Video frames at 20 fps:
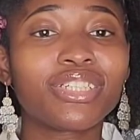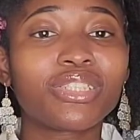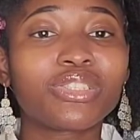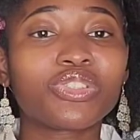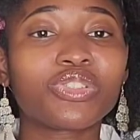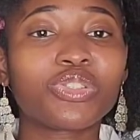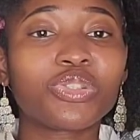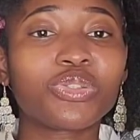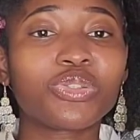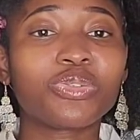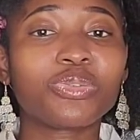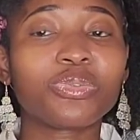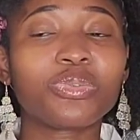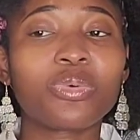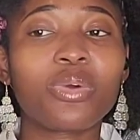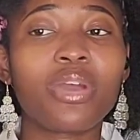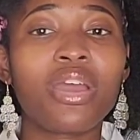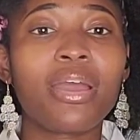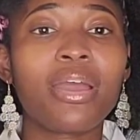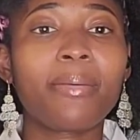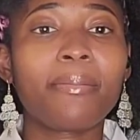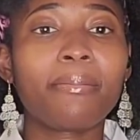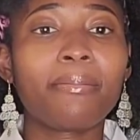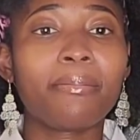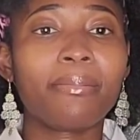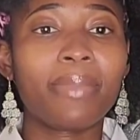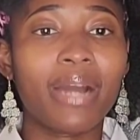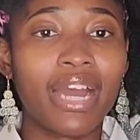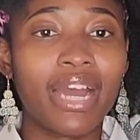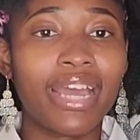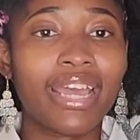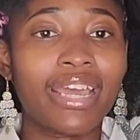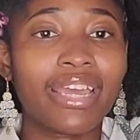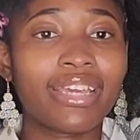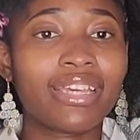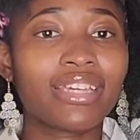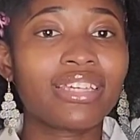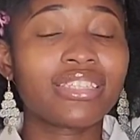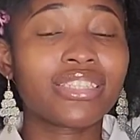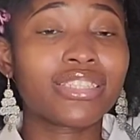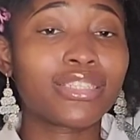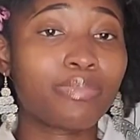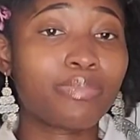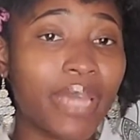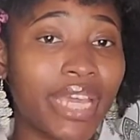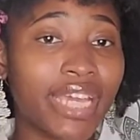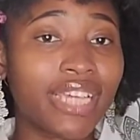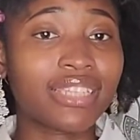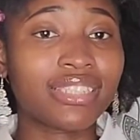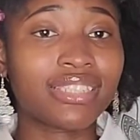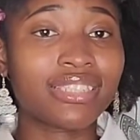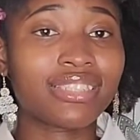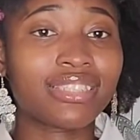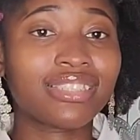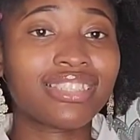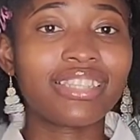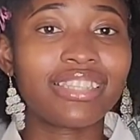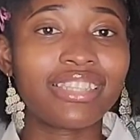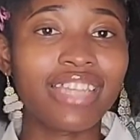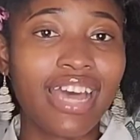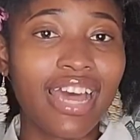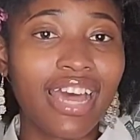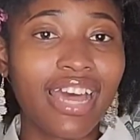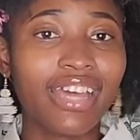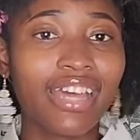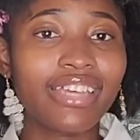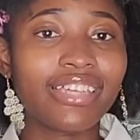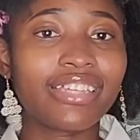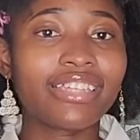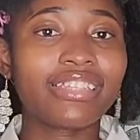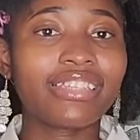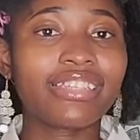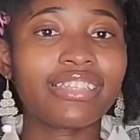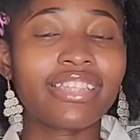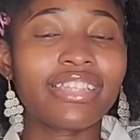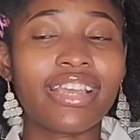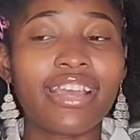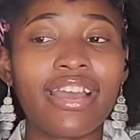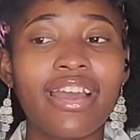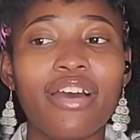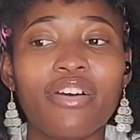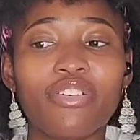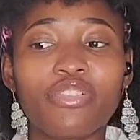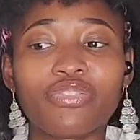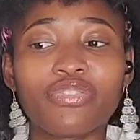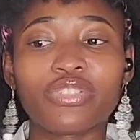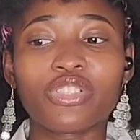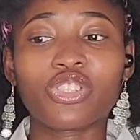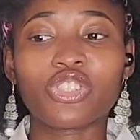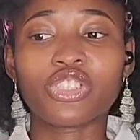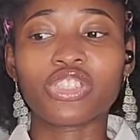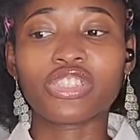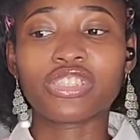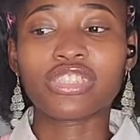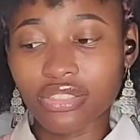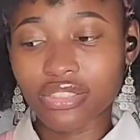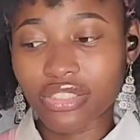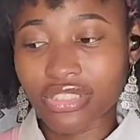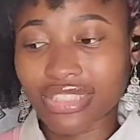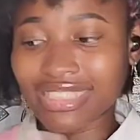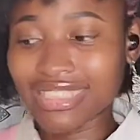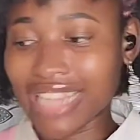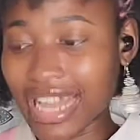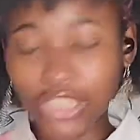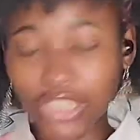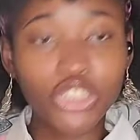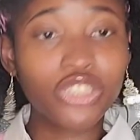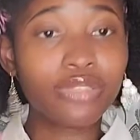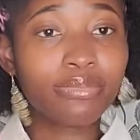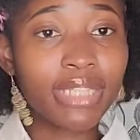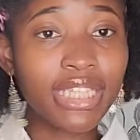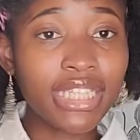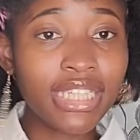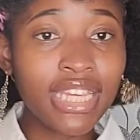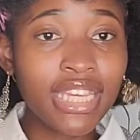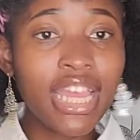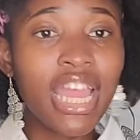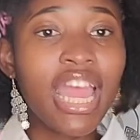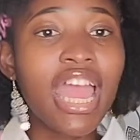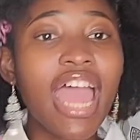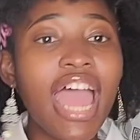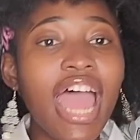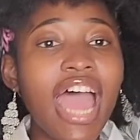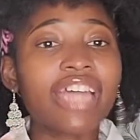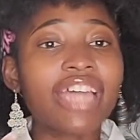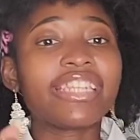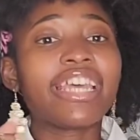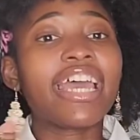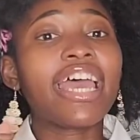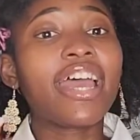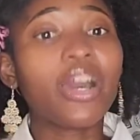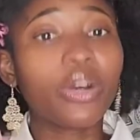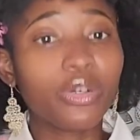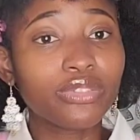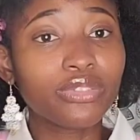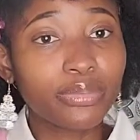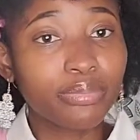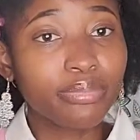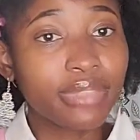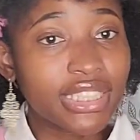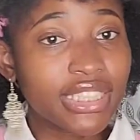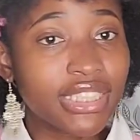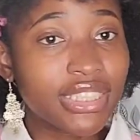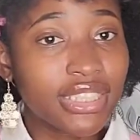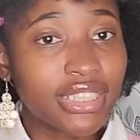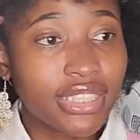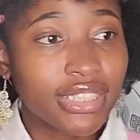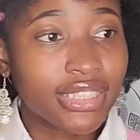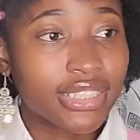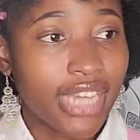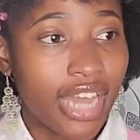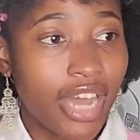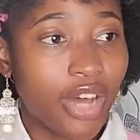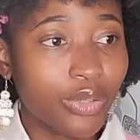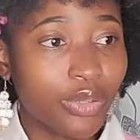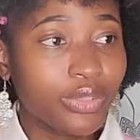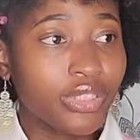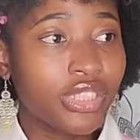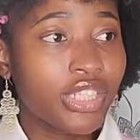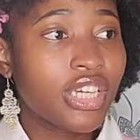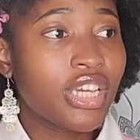to my space that they have just snatched me and held me down